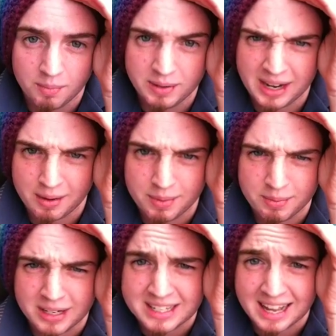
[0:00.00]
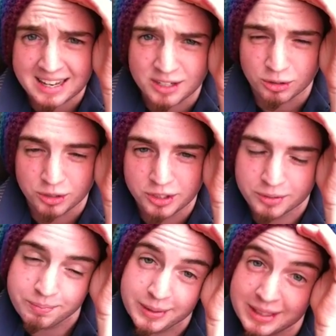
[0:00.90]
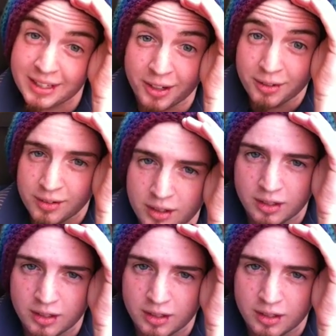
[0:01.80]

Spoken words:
But yeah, I'd be pretty sad to lose them, but, you know,